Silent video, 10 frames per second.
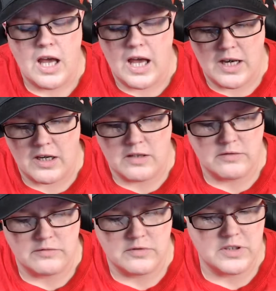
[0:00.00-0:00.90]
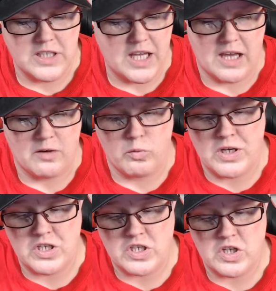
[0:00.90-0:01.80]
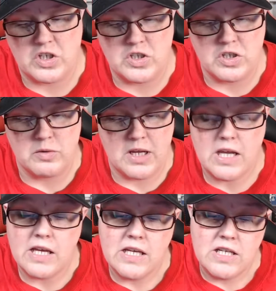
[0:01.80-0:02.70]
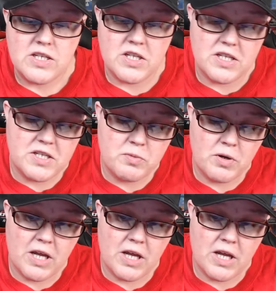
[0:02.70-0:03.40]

and yeah, we just couldn't do it. So this one